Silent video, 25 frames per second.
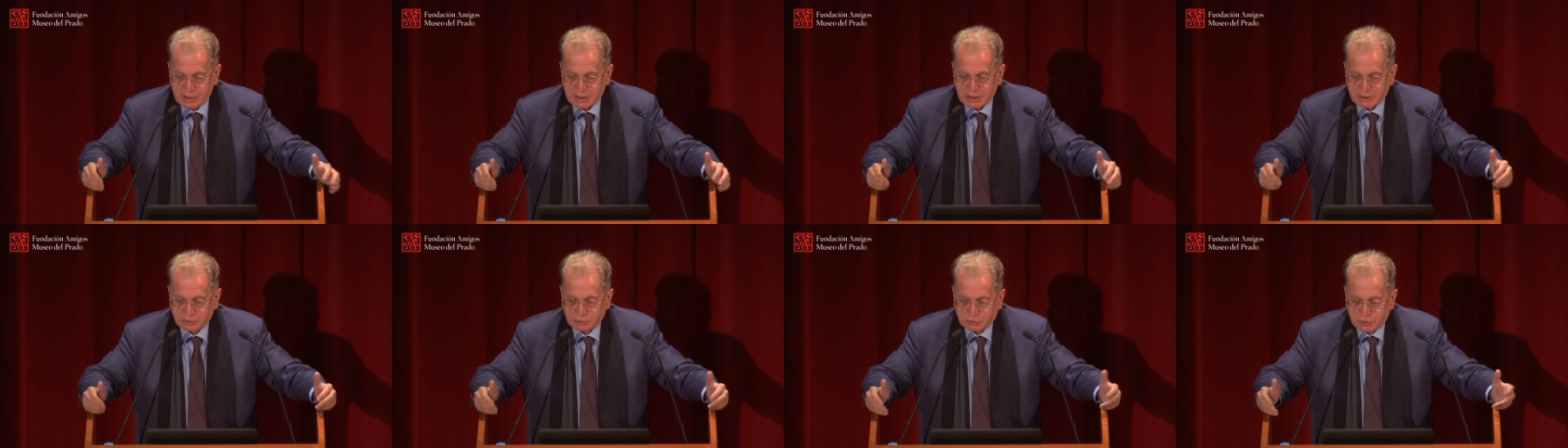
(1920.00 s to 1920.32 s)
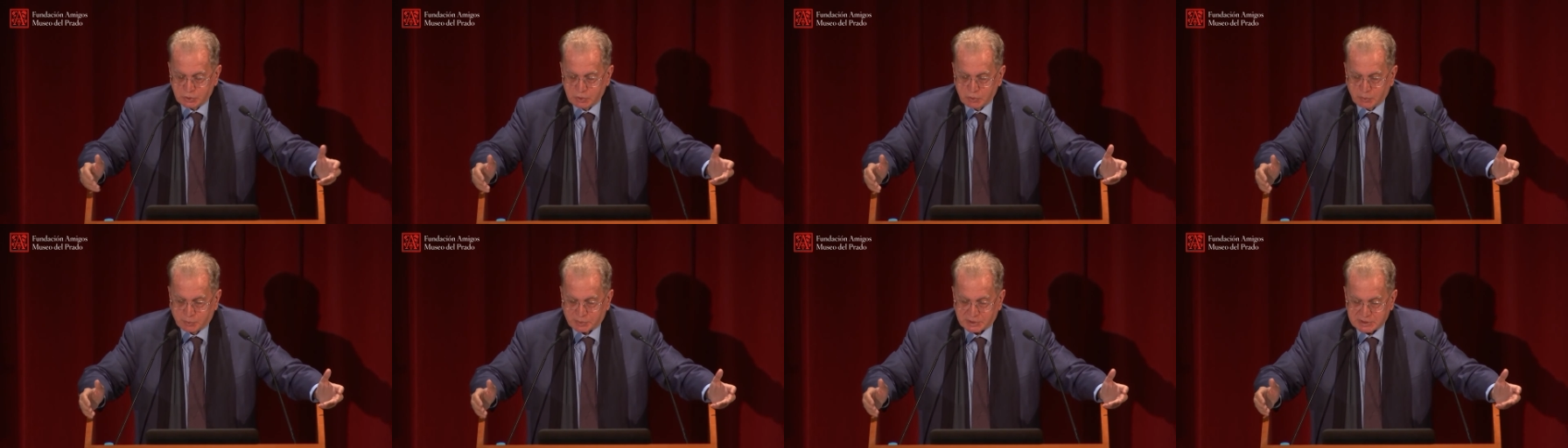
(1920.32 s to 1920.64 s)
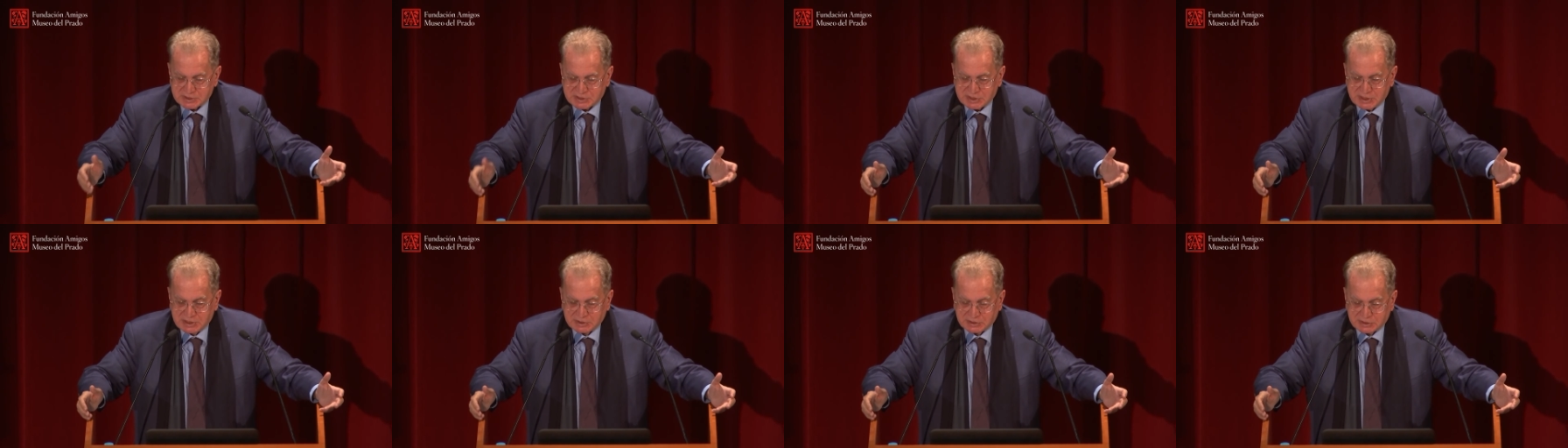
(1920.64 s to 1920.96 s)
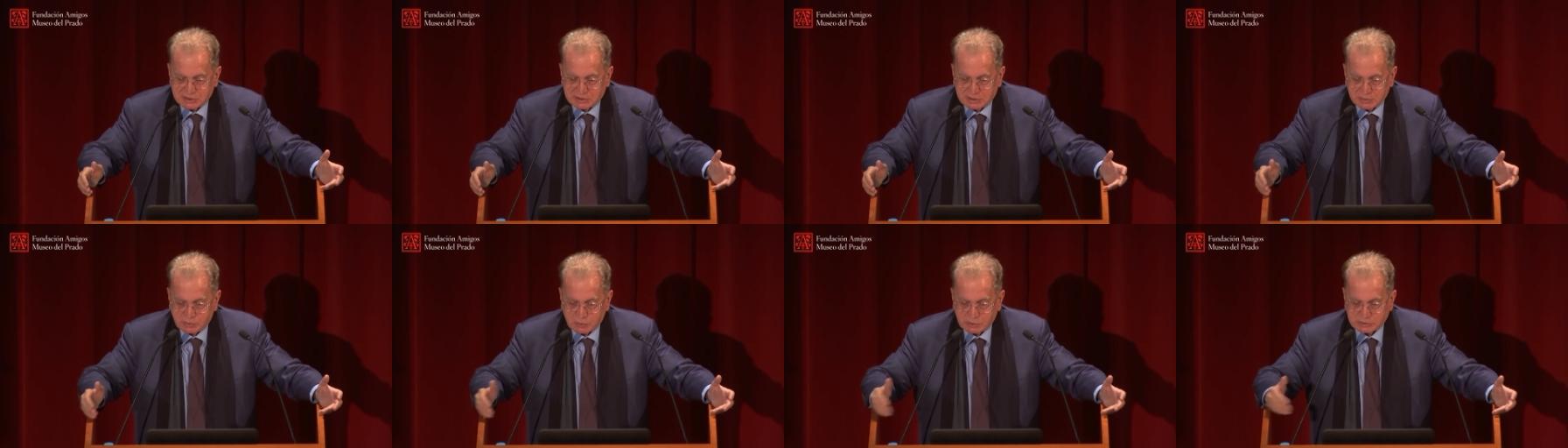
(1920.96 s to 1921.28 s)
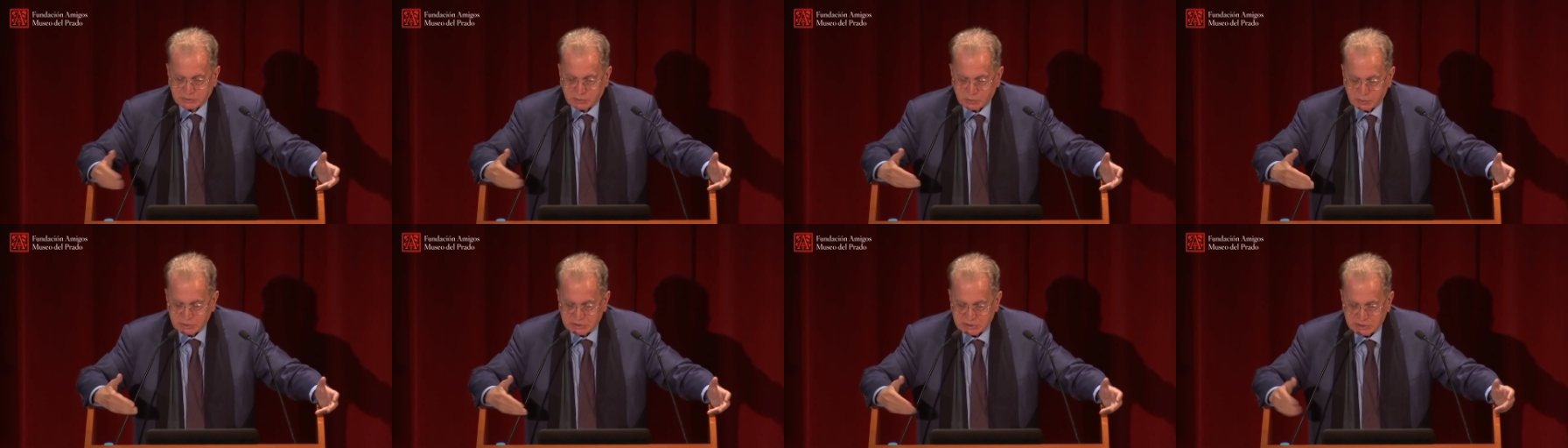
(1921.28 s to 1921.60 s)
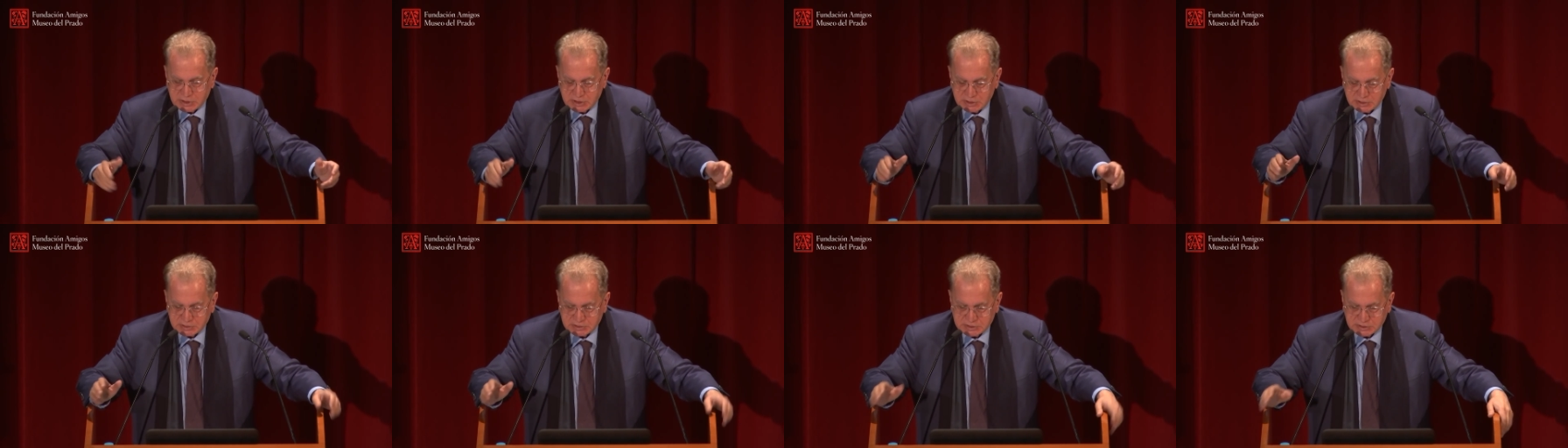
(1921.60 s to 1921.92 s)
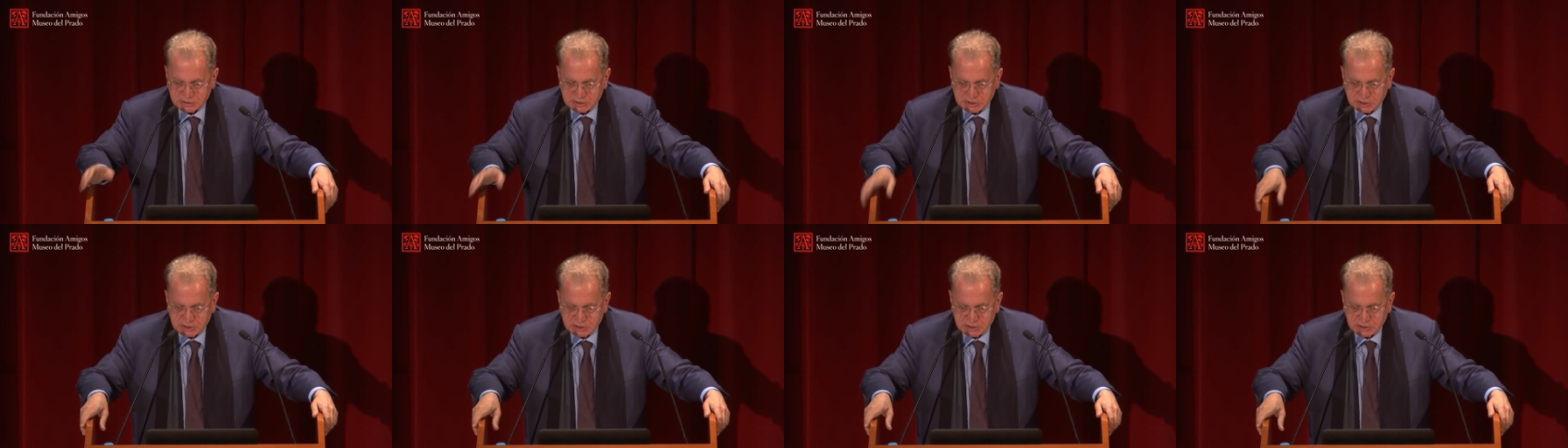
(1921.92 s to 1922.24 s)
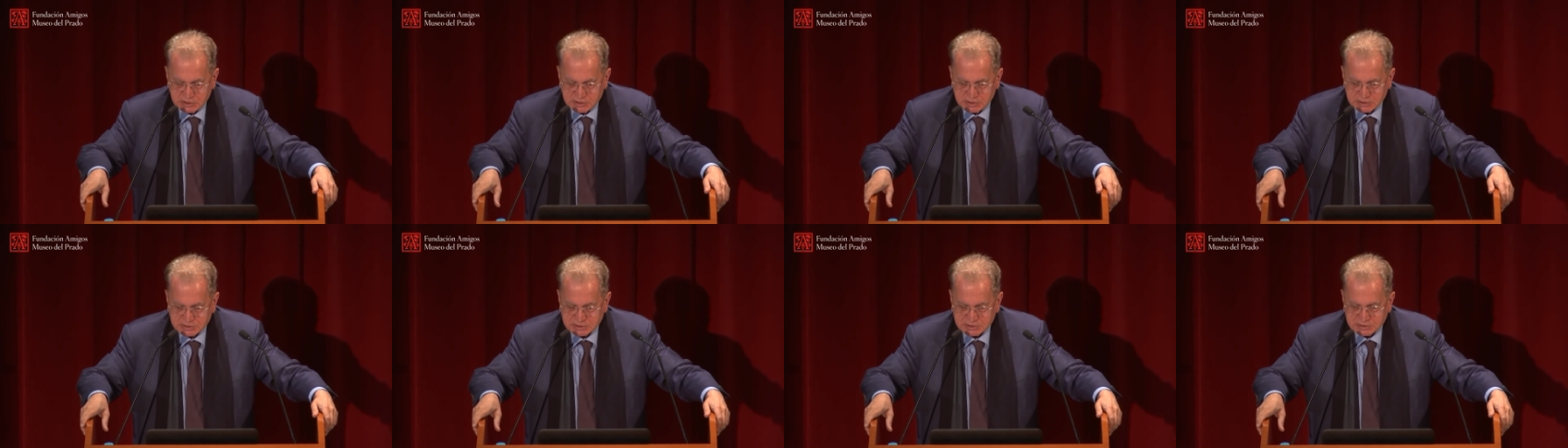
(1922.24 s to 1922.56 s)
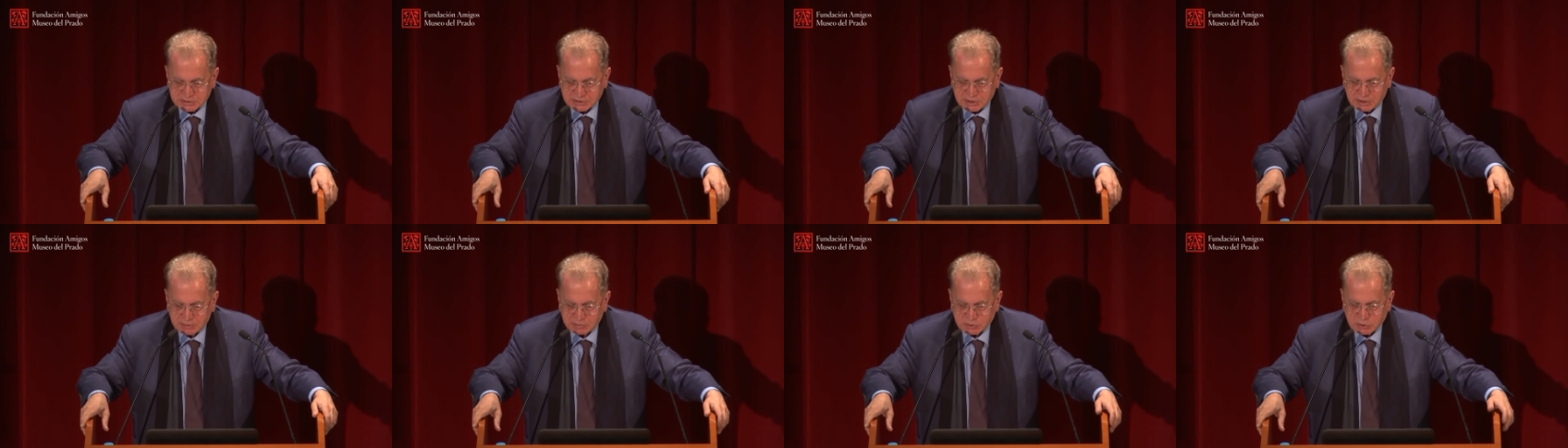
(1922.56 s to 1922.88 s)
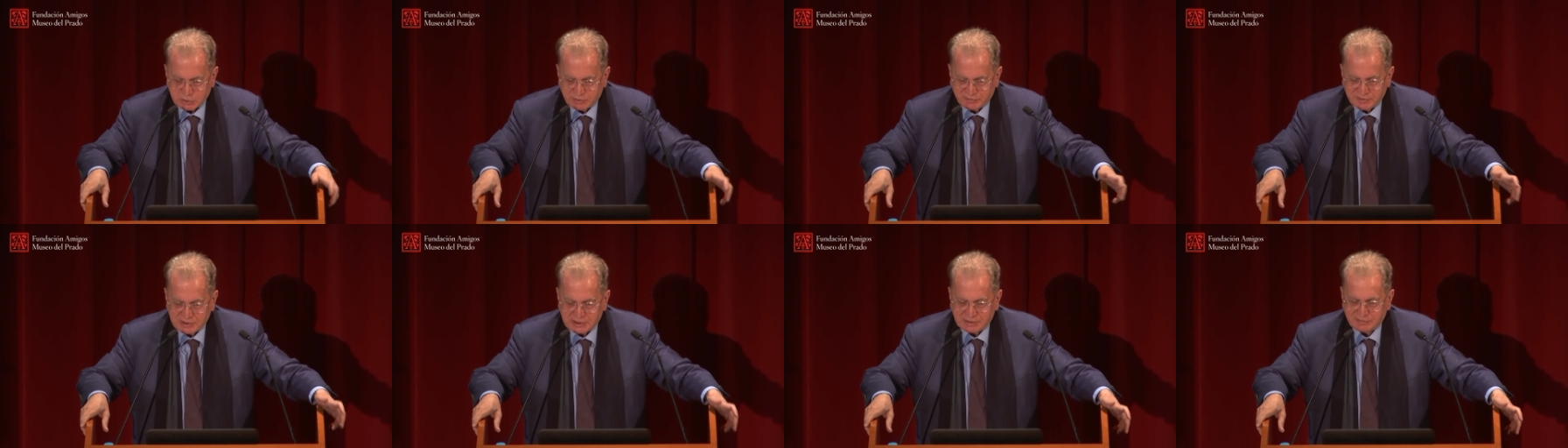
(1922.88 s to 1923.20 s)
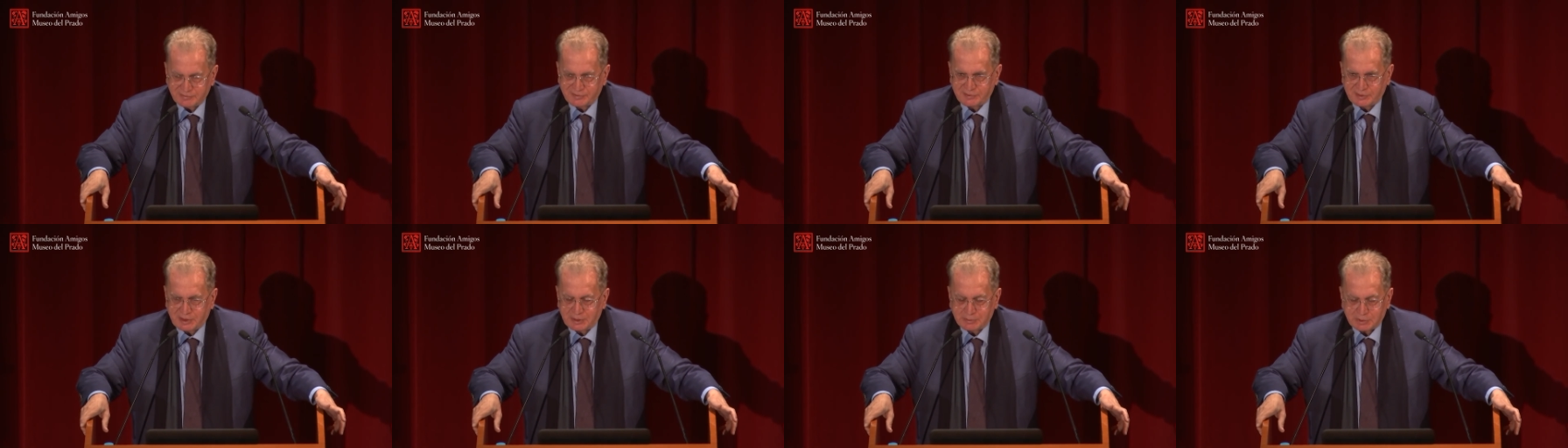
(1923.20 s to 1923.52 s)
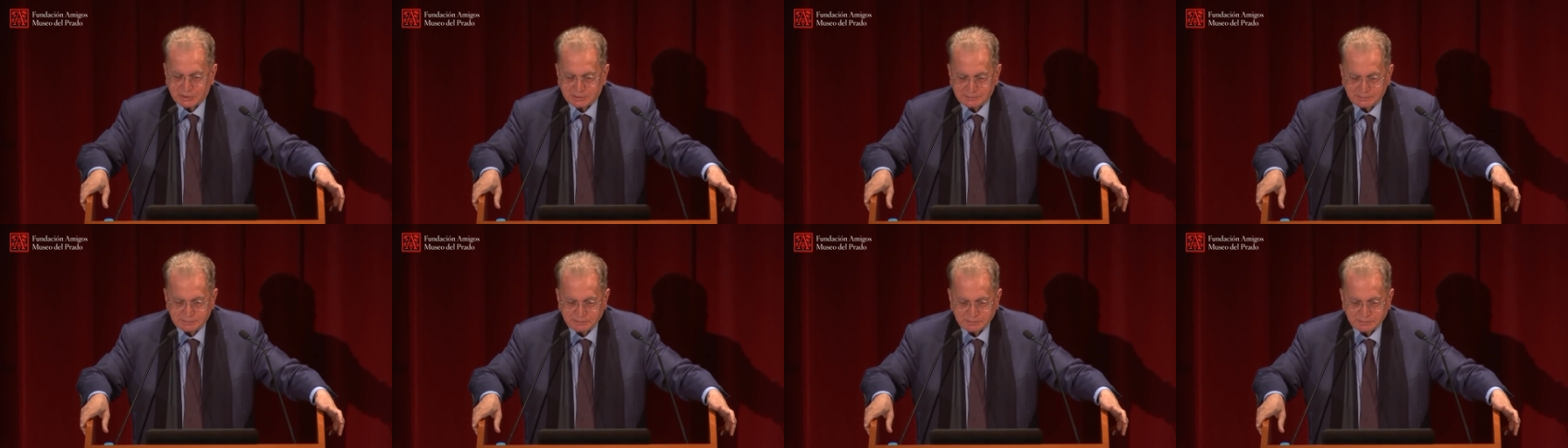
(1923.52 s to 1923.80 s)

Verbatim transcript: how do you present it? What you see, see here, this is a sculpture of Jan Fabre.